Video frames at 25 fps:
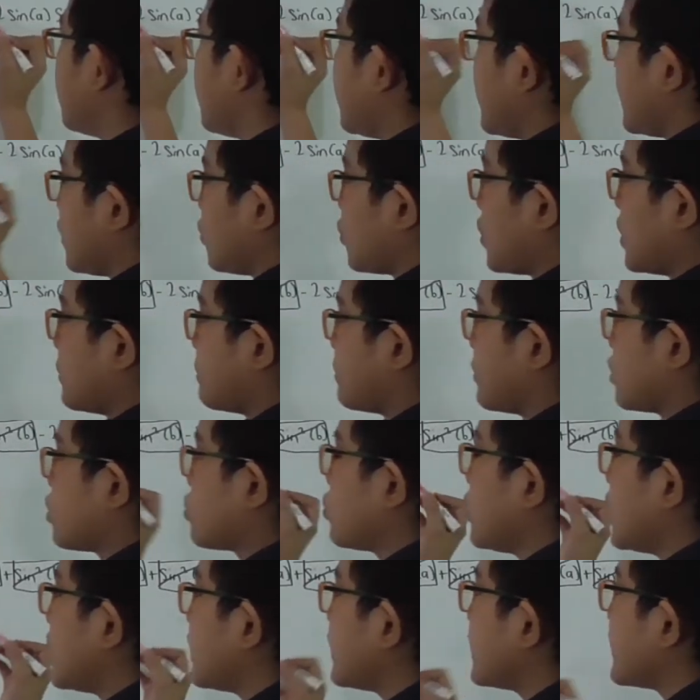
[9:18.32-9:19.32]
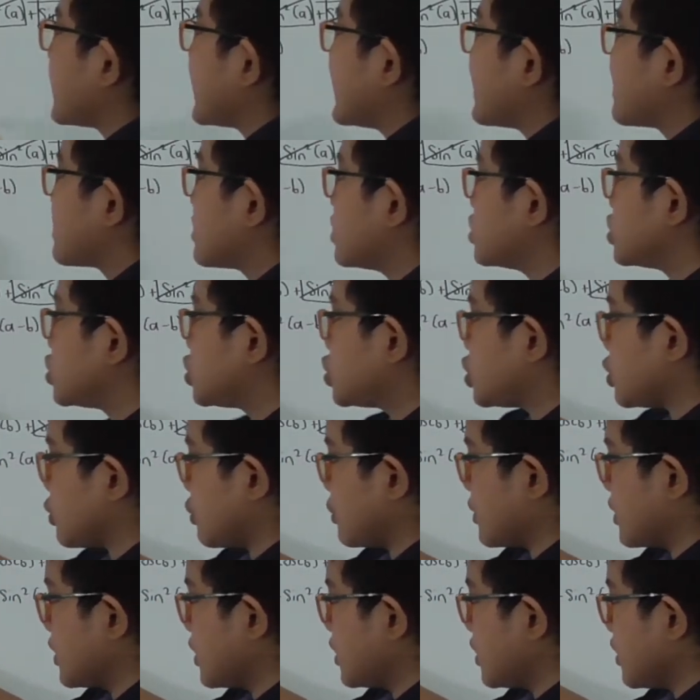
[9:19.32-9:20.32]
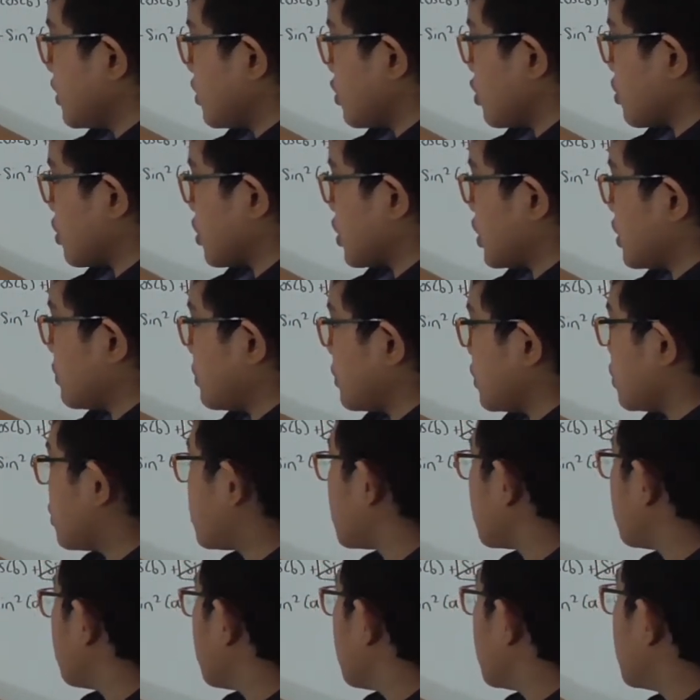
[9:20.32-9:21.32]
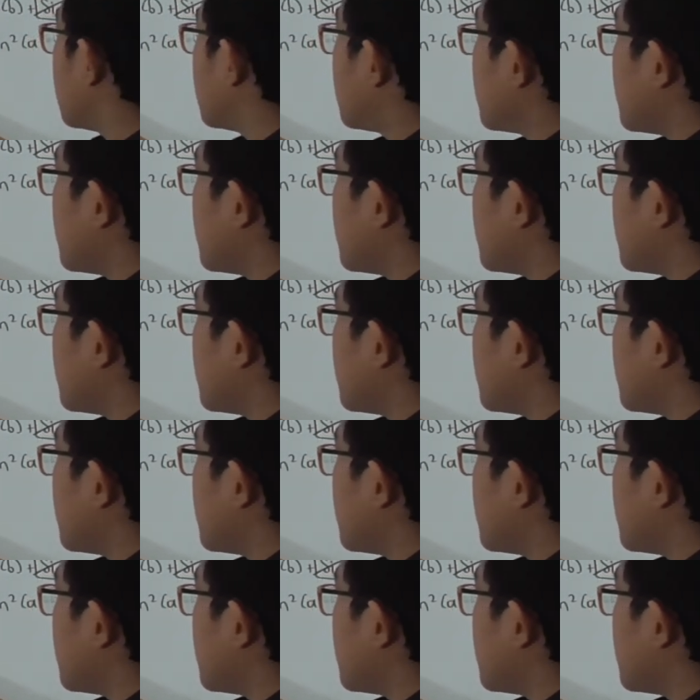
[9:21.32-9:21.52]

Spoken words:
And 1 plus 1 is 2. So it's going to be 2